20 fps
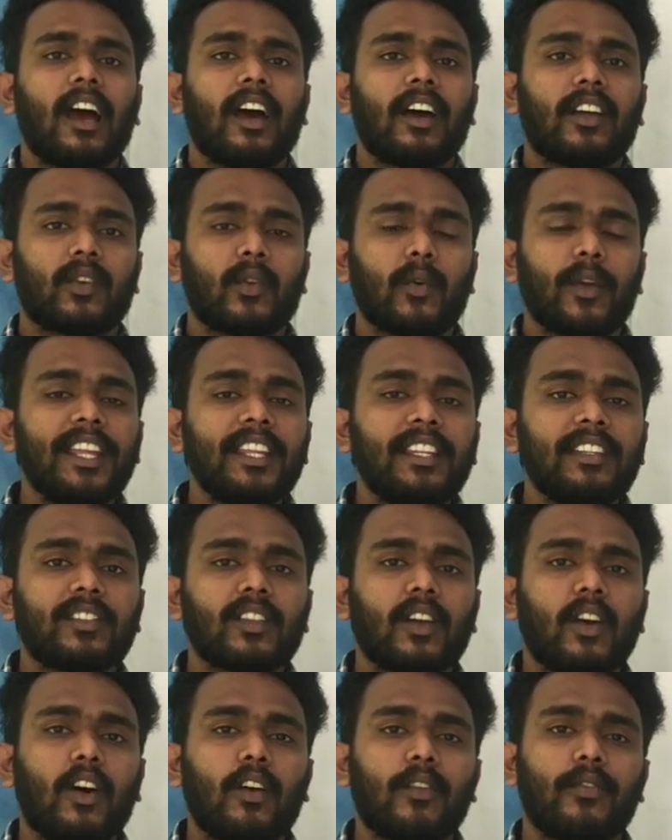ruins
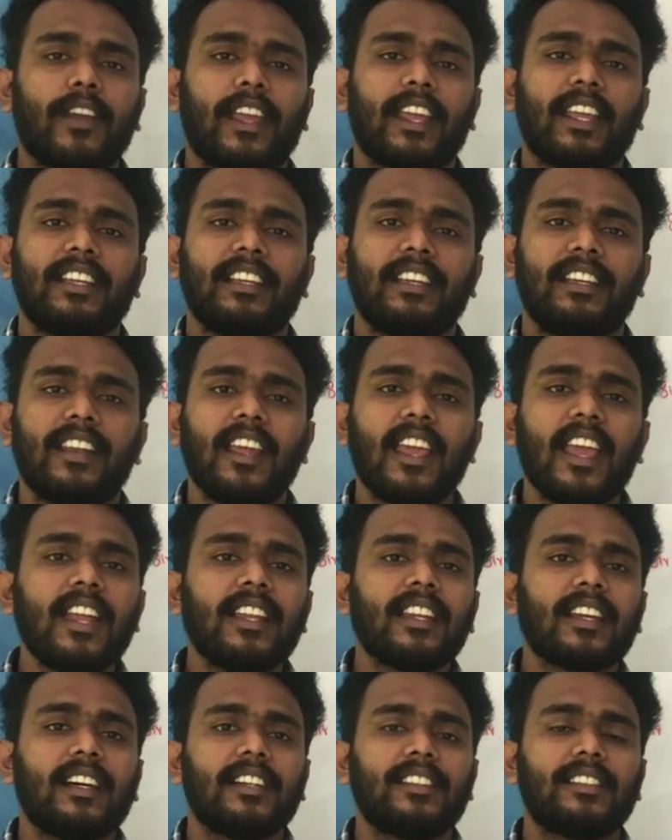of a
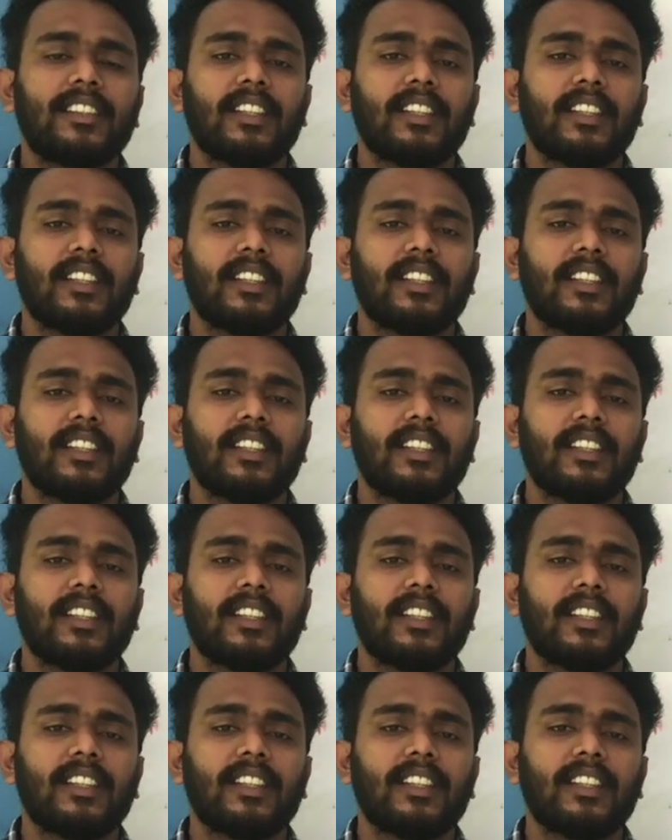great